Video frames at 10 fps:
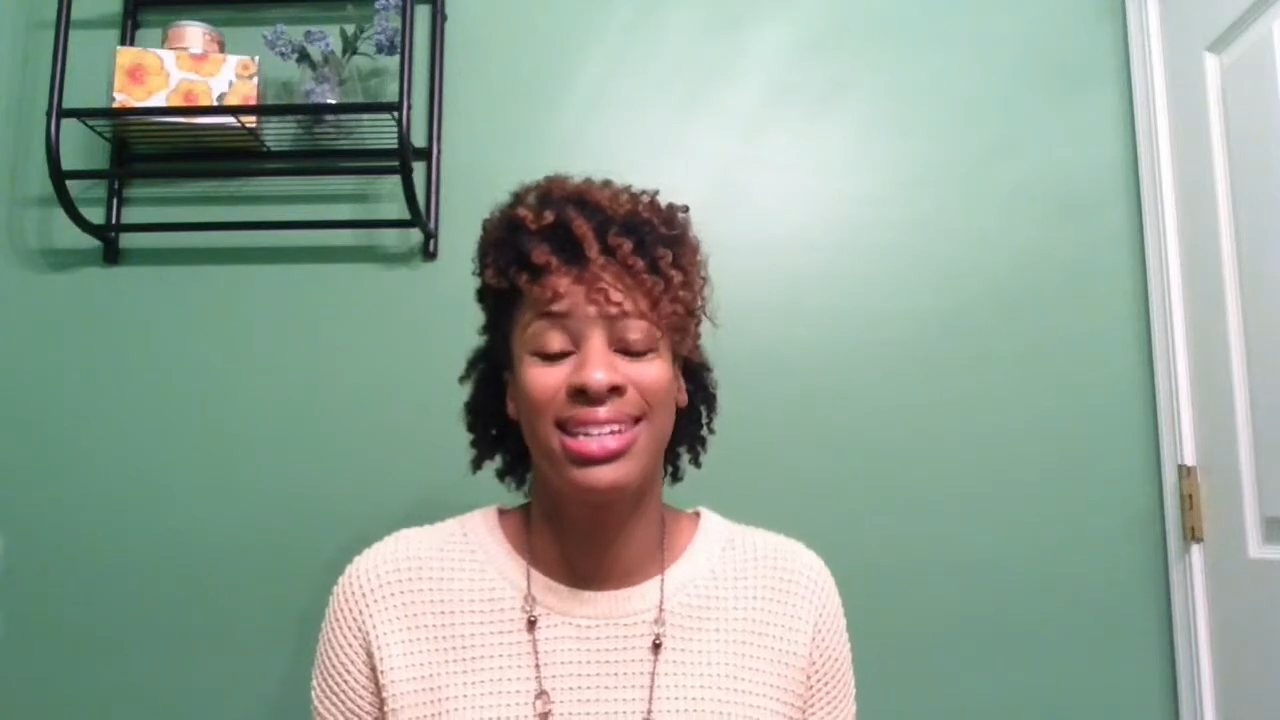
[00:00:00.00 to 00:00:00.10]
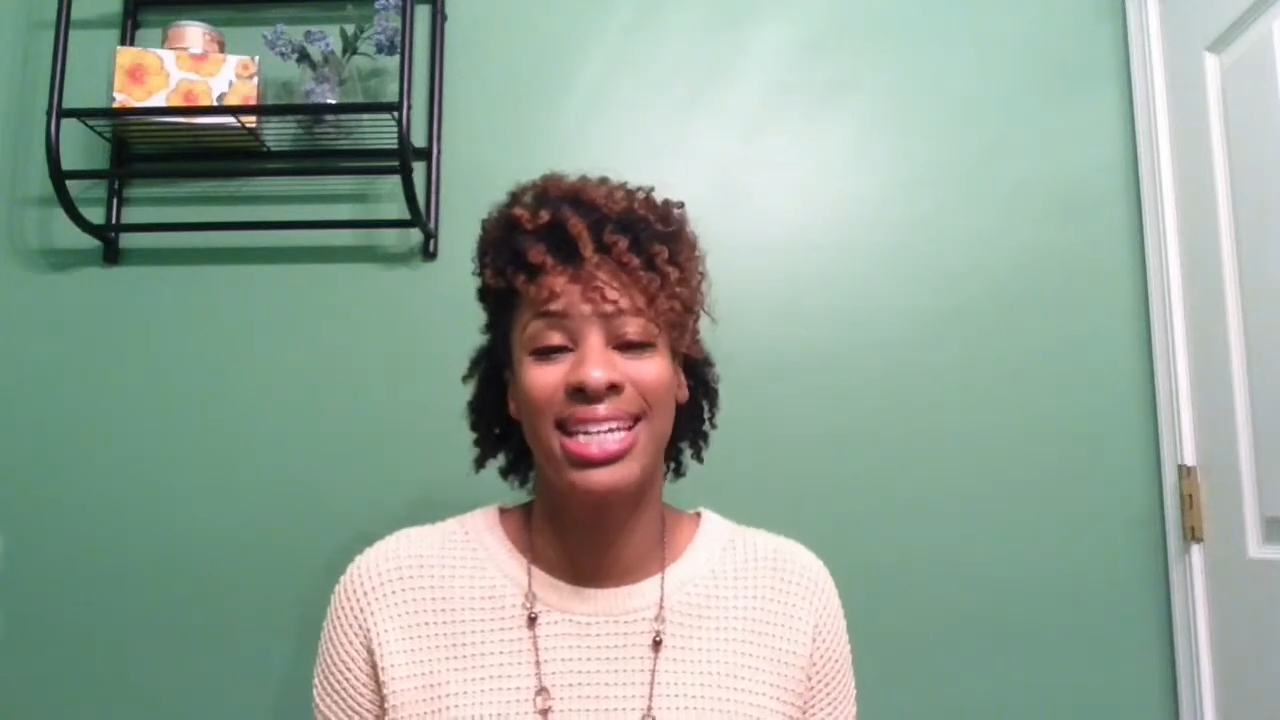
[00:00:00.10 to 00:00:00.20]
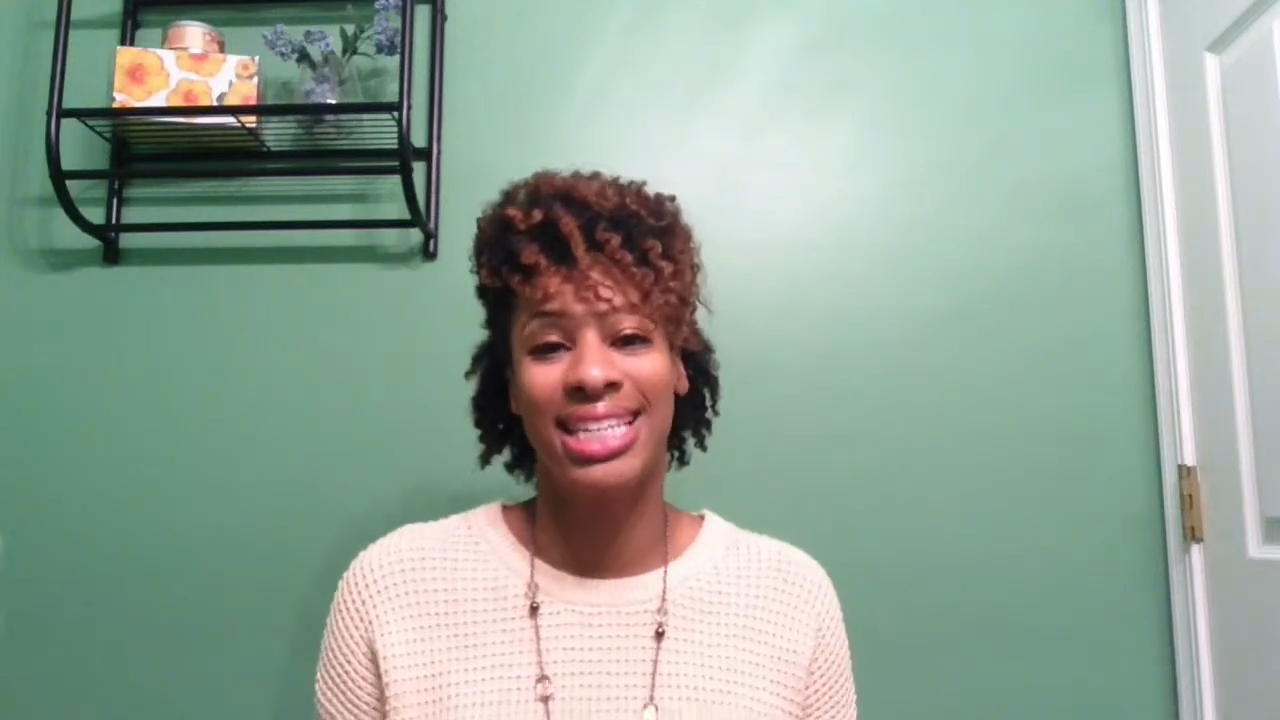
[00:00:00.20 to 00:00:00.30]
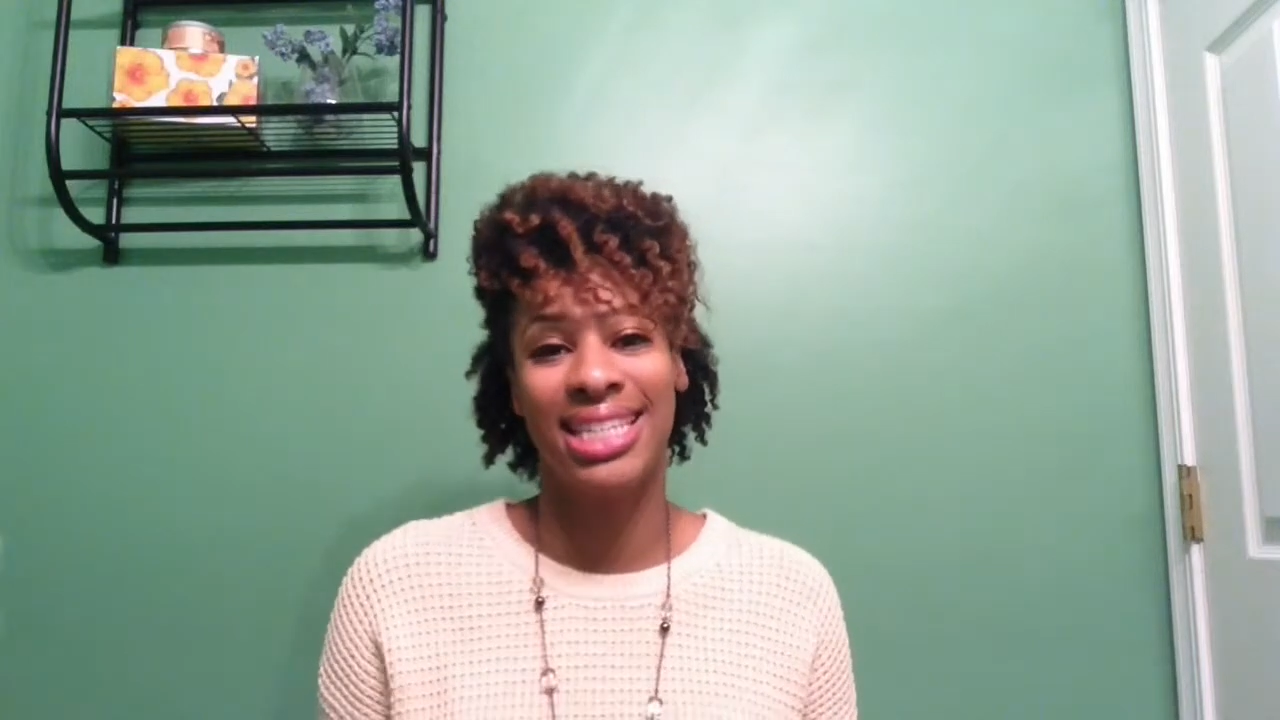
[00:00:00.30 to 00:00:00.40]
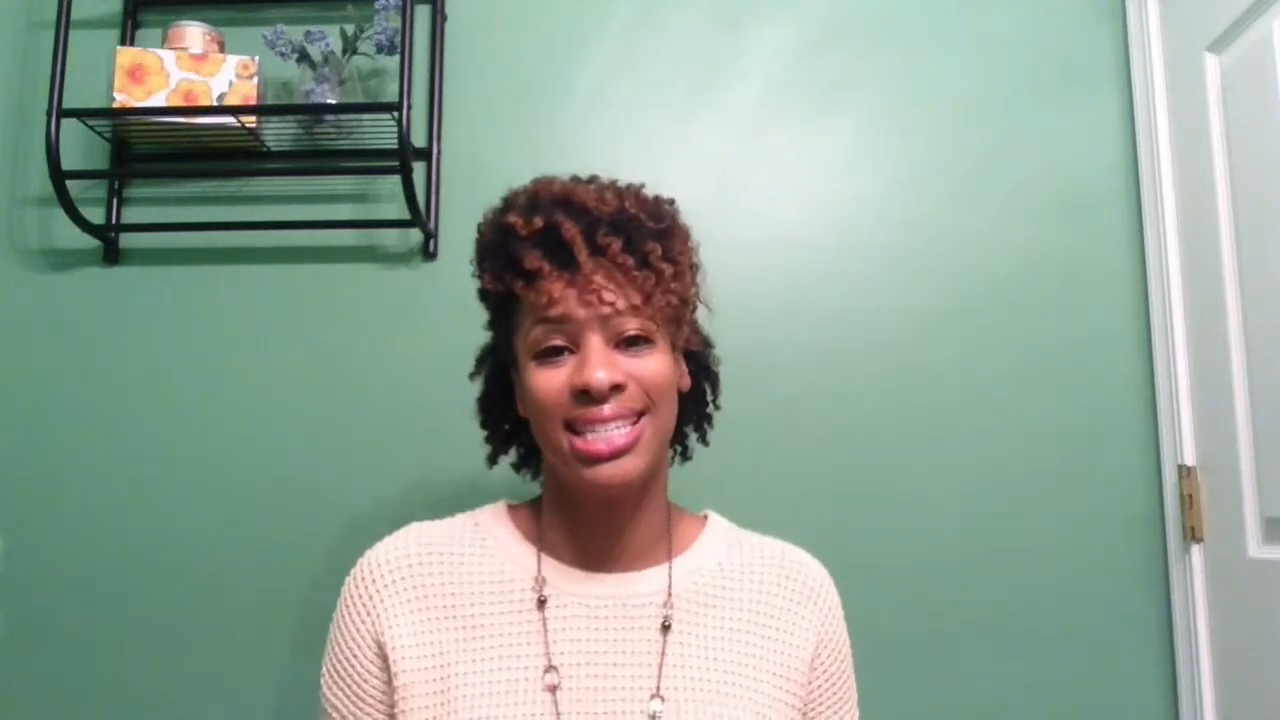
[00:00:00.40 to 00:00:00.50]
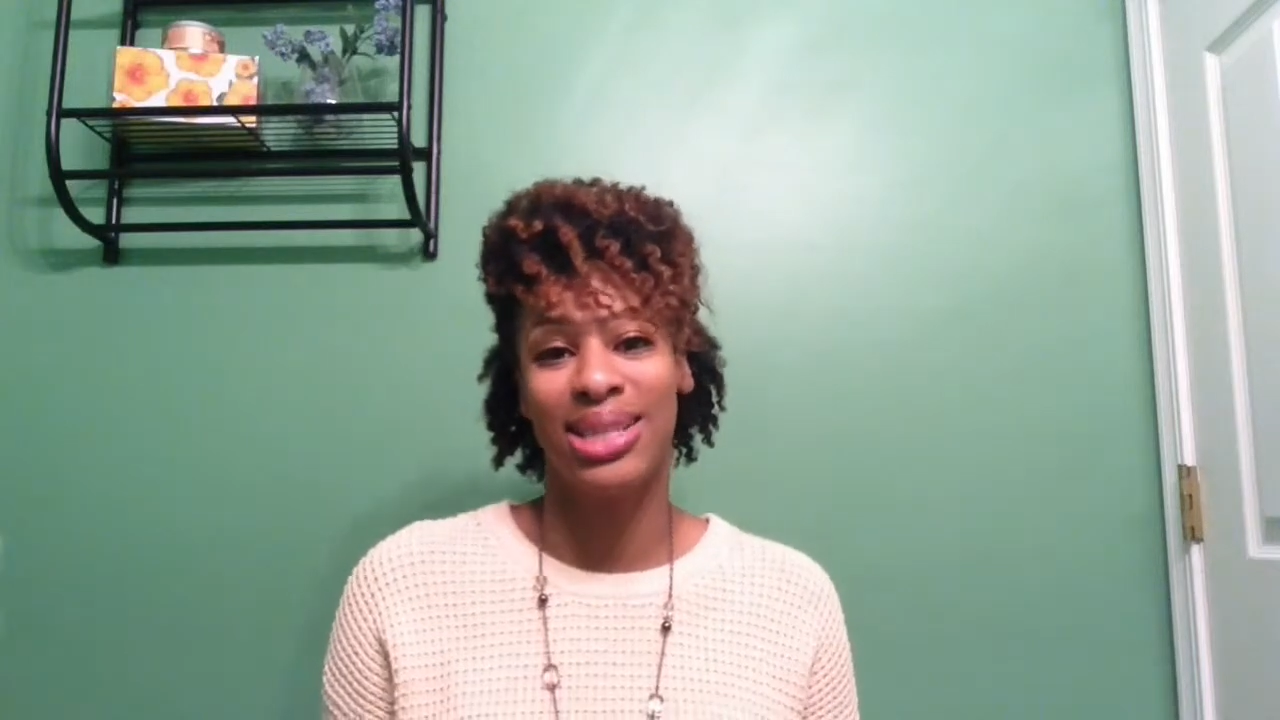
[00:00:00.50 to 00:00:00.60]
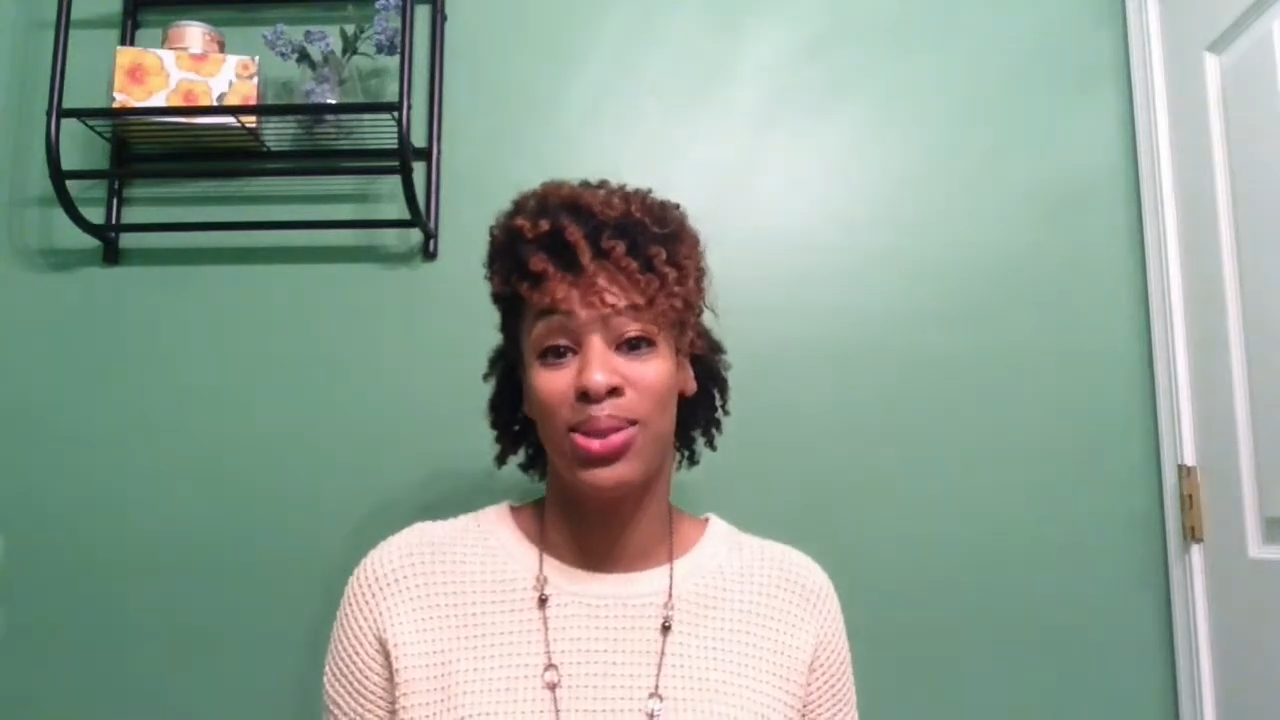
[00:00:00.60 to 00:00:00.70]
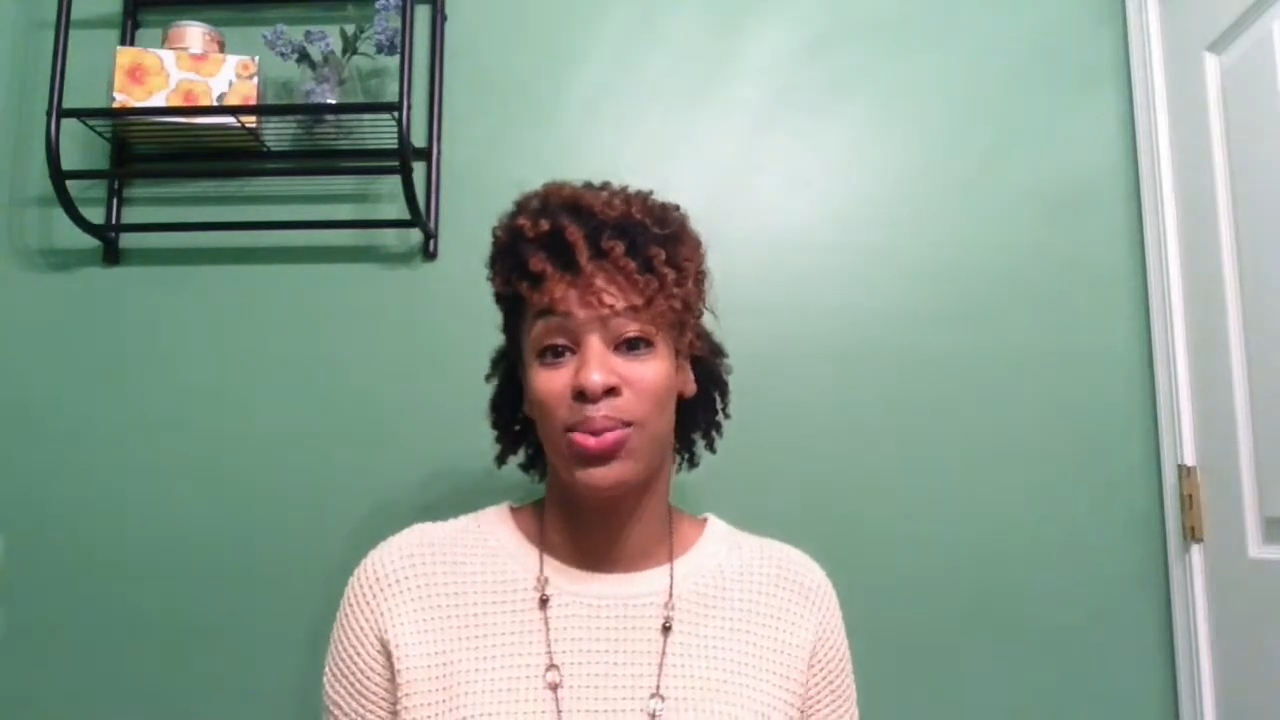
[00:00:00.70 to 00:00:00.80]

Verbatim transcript: exist in the